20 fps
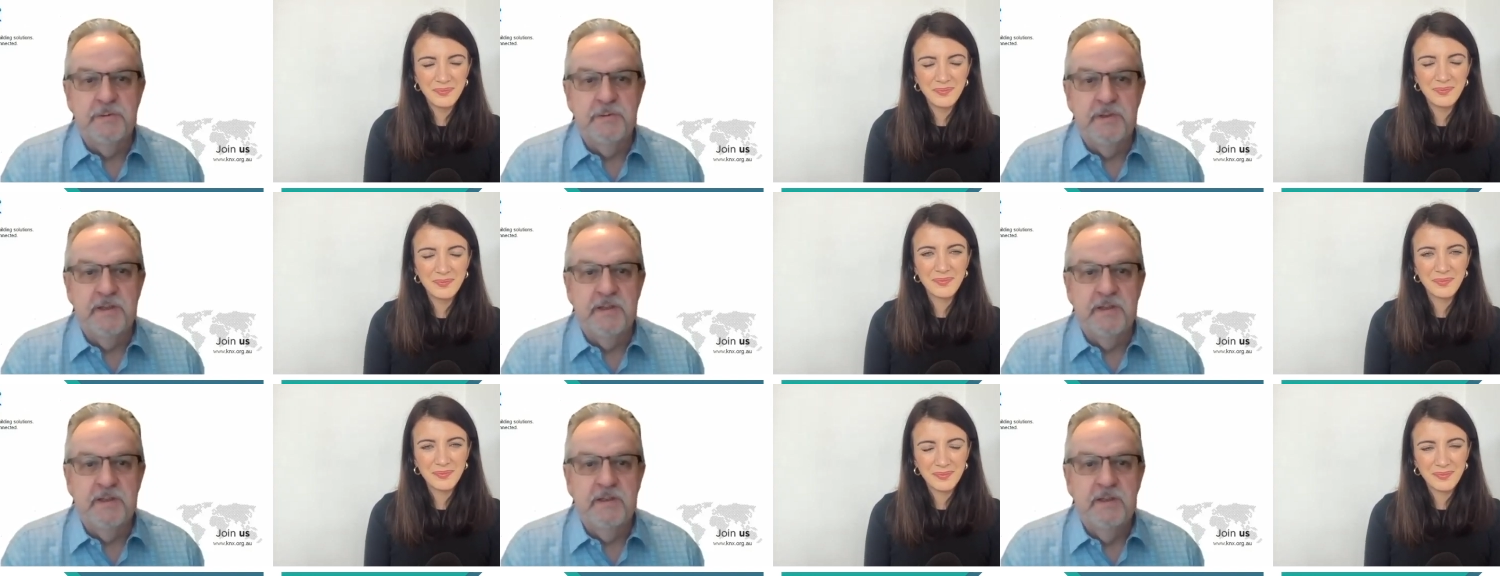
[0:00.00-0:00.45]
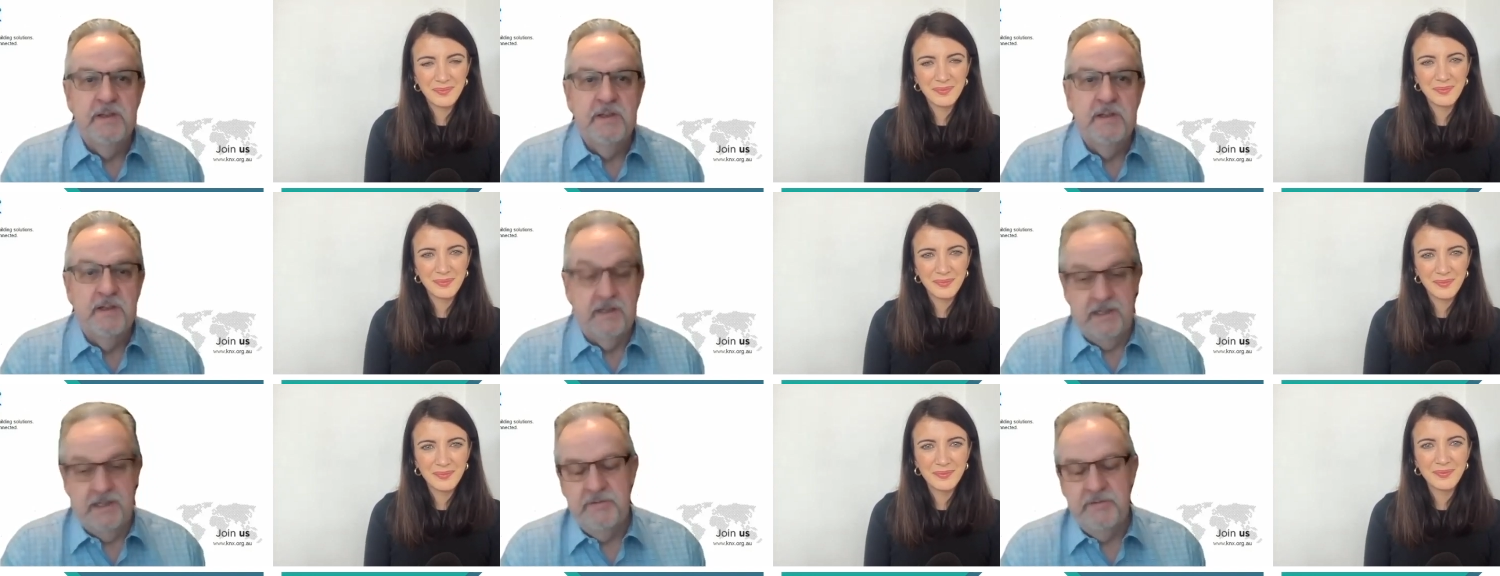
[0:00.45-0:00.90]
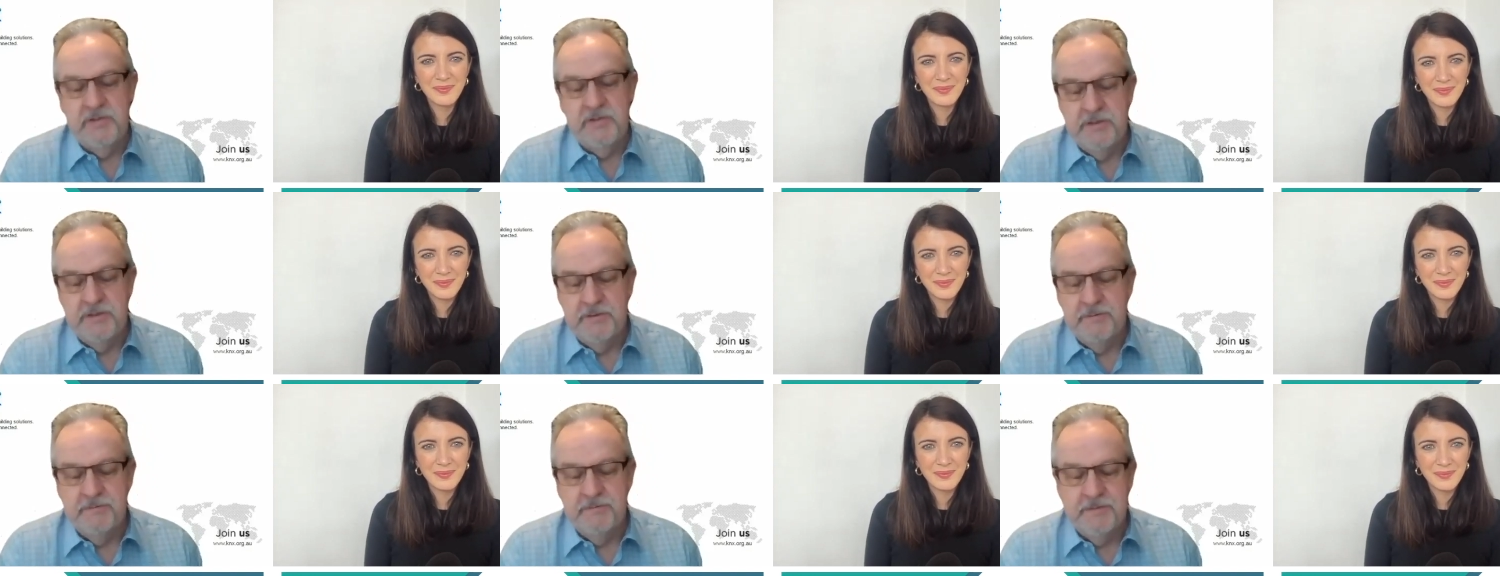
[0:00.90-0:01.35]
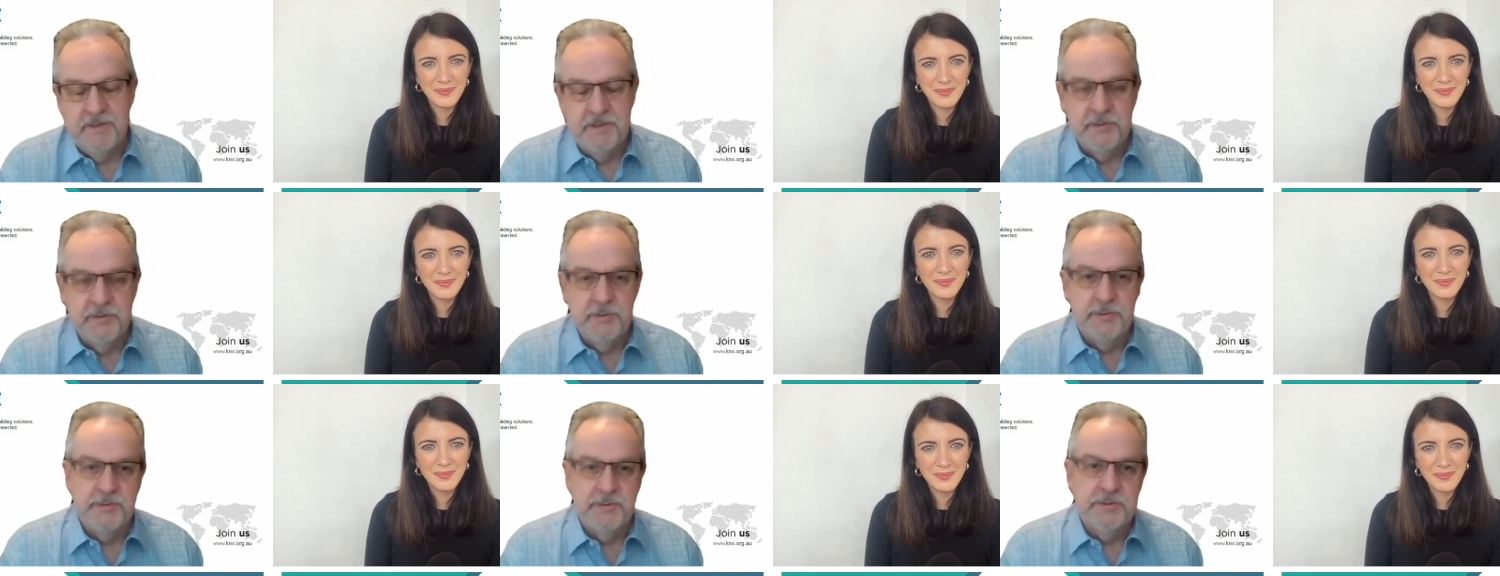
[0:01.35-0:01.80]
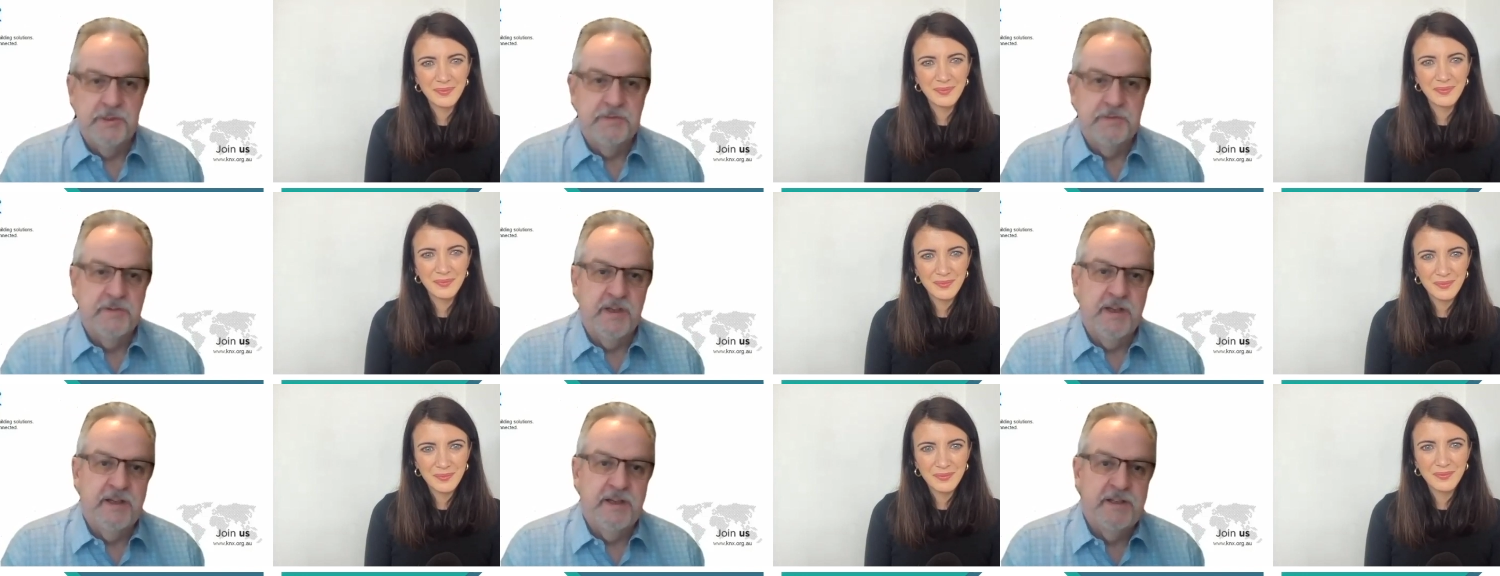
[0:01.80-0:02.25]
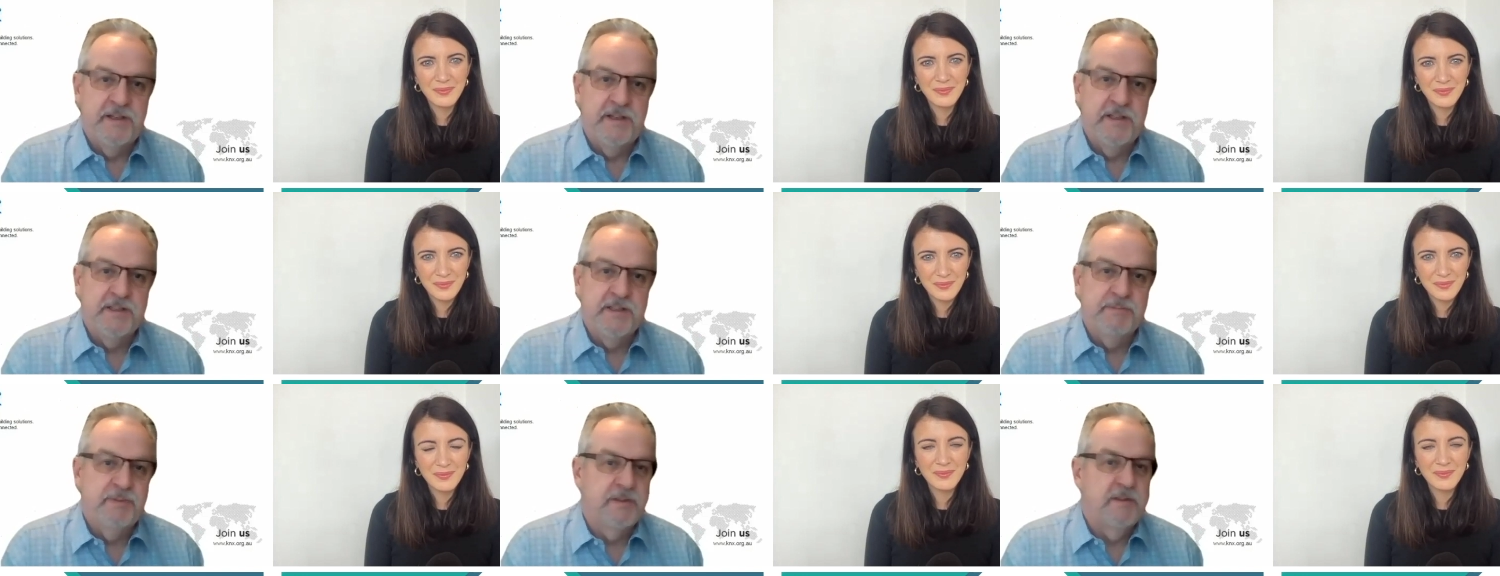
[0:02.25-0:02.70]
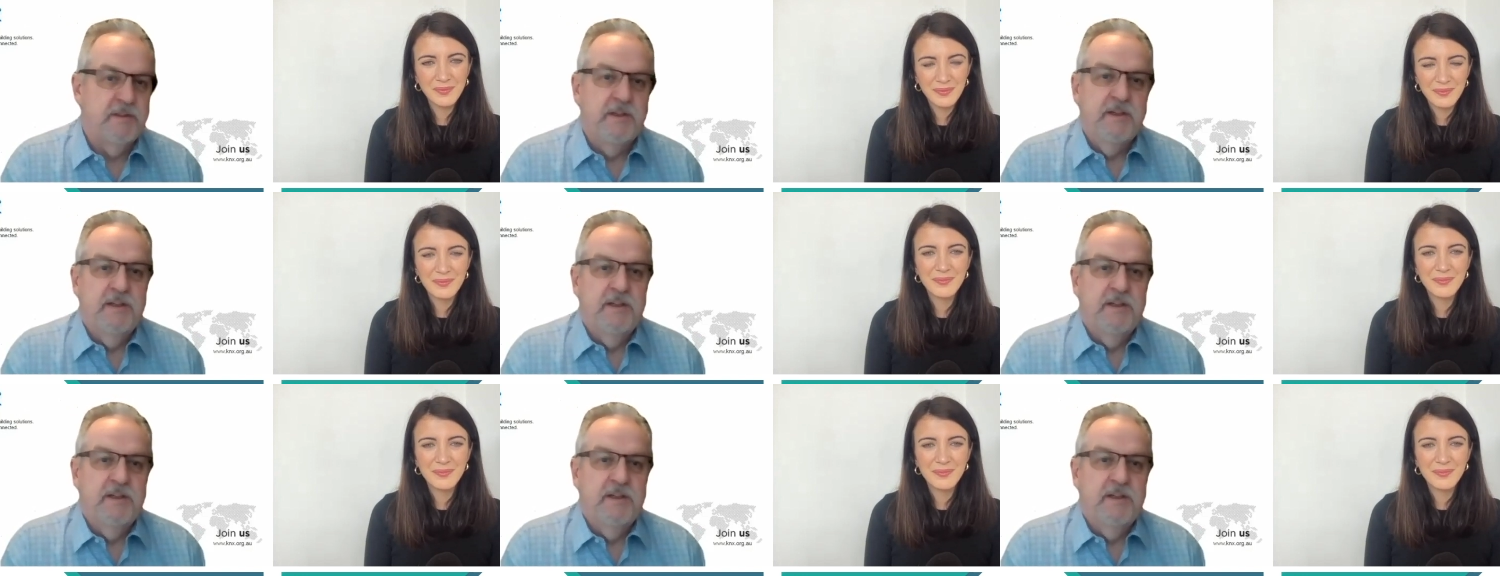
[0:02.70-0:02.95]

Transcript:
Speaker 1: Uh, I'd love you to do a Google search for KNX, but